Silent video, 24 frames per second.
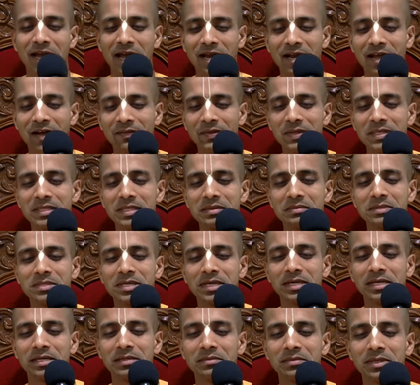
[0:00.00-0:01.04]
And after some
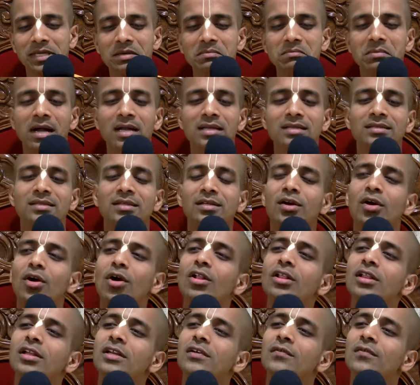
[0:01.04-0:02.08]
time, he mastered
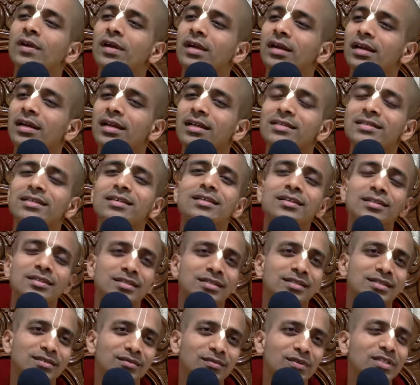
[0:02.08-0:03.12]
all the difficult
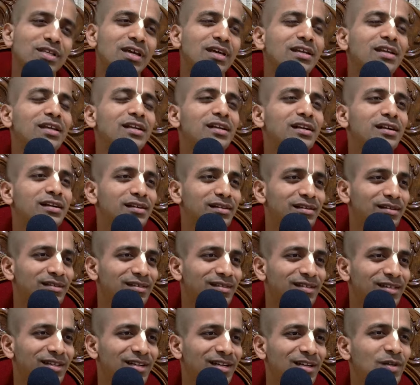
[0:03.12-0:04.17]
lessons which are needed
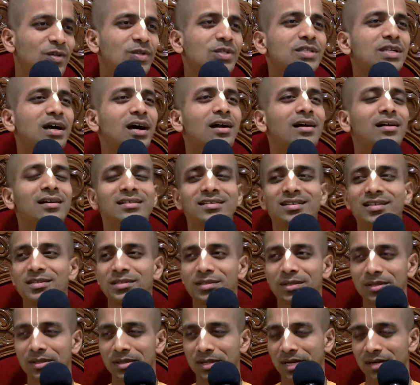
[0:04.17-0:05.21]
to start
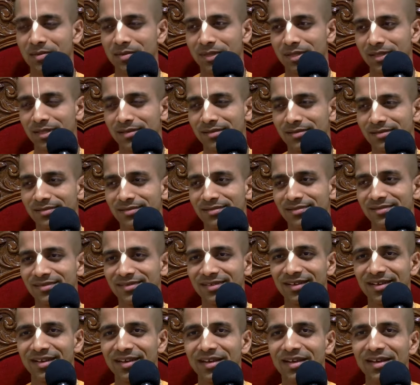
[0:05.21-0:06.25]
Sanskrit grammar.
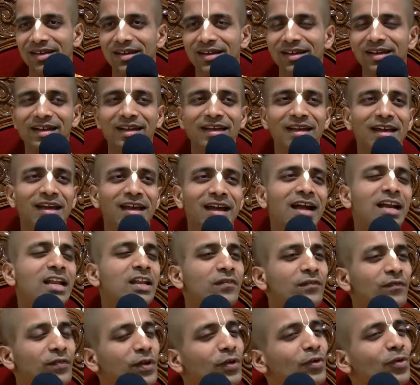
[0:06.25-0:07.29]
And
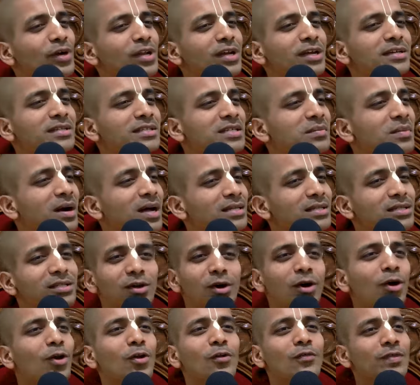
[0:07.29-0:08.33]
in a few days, he mastered
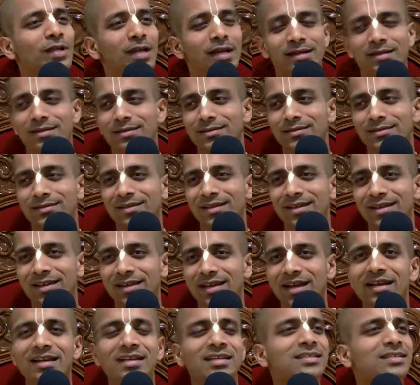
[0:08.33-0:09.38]
all of that.
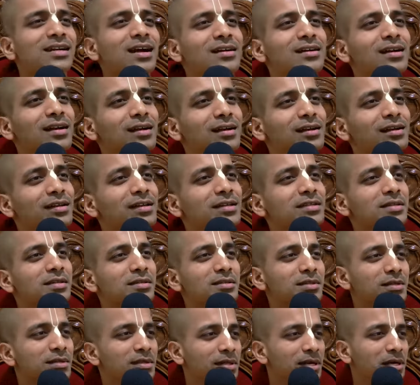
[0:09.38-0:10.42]
And he started learning
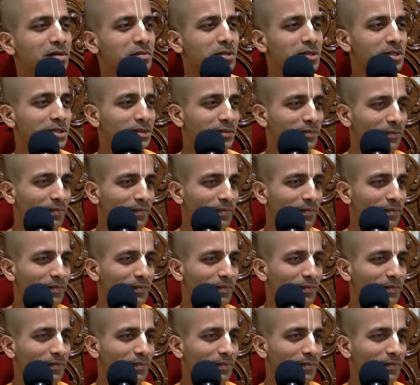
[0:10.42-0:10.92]
Sanskrit grammar.